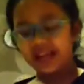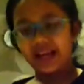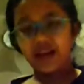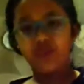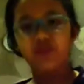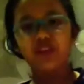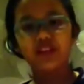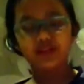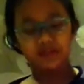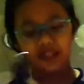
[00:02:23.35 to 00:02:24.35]
care for
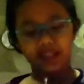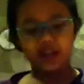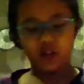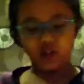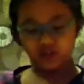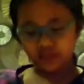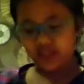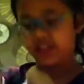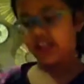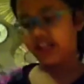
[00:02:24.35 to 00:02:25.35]
them and like comb their
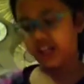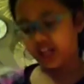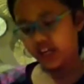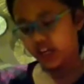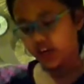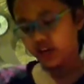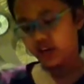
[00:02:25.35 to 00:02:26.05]
hair.